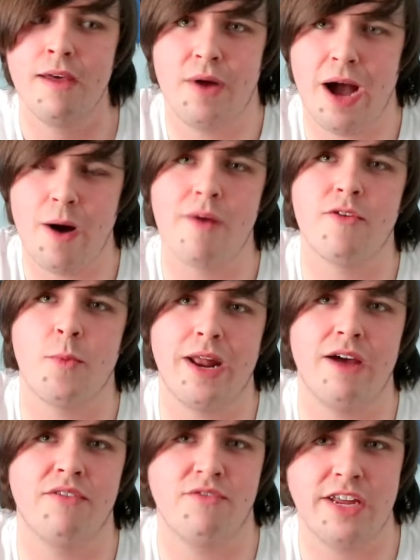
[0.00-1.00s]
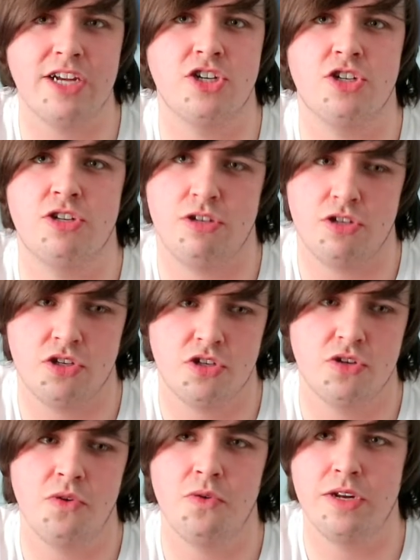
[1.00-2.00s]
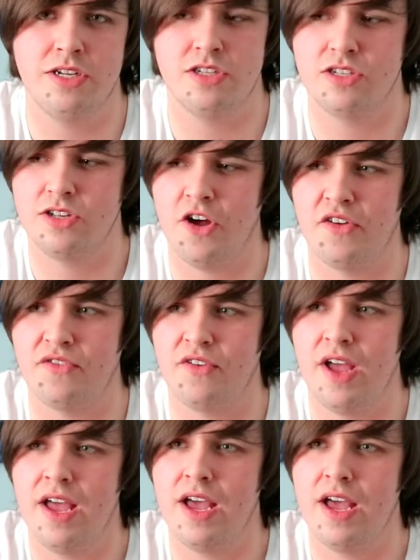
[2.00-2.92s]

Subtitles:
However, when I finished school and stuff,